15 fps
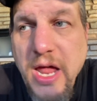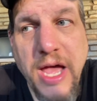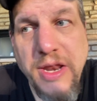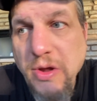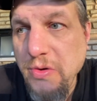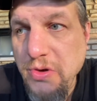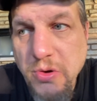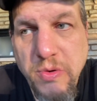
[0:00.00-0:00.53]
I
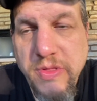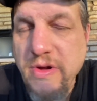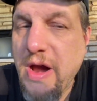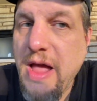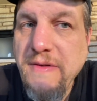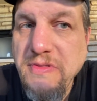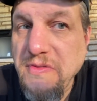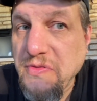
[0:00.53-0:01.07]
don't know whether I
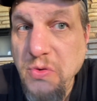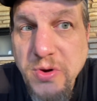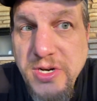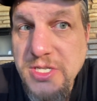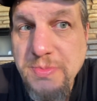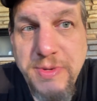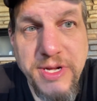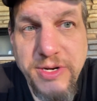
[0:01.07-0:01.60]
have the
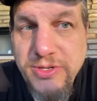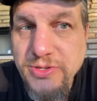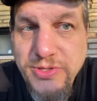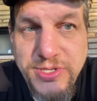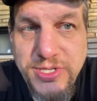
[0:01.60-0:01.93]
4-inch speakers or the